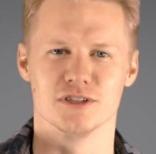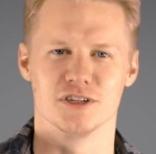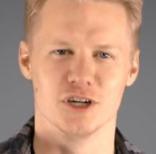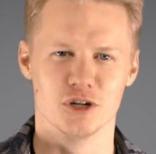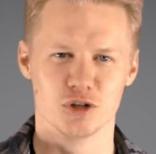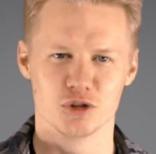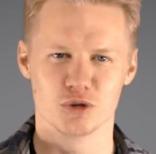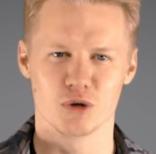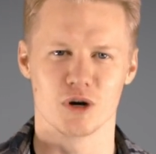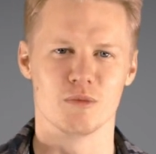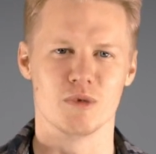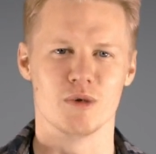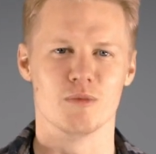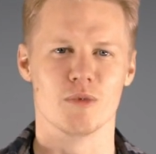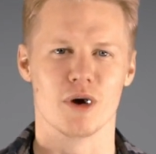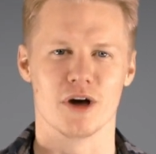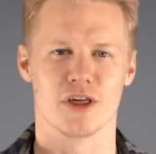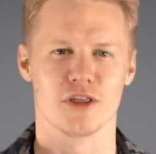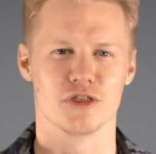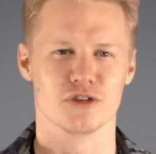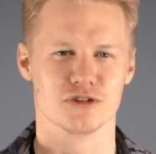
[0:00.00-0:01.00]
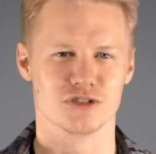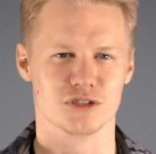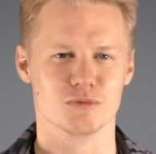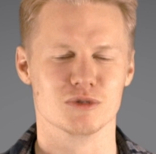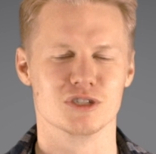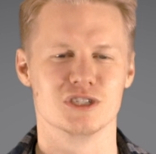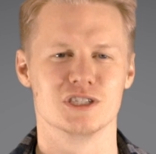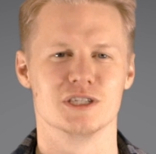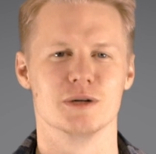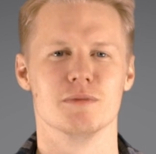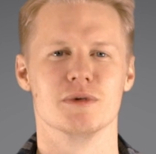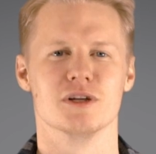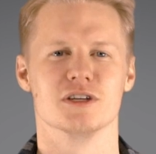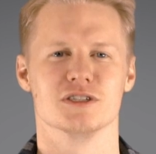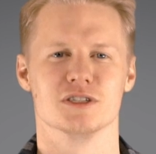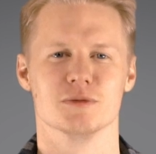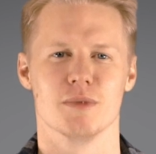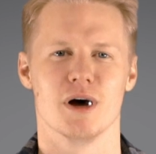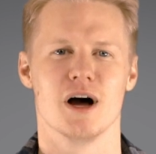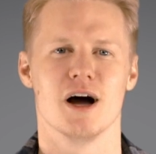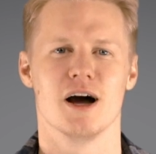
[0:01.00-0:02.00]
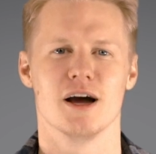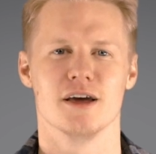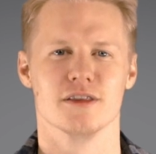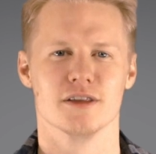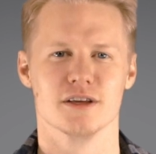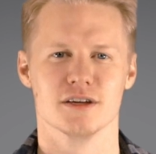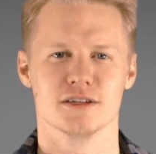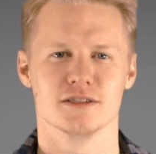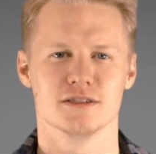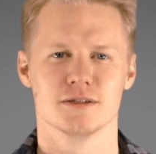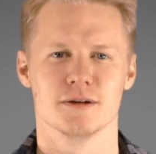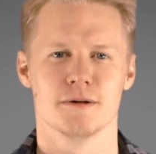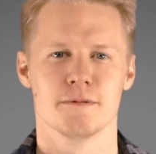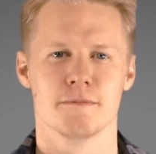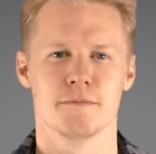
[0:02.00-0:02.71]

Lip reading: And here's what I mean by that. There's some symbolism behind this.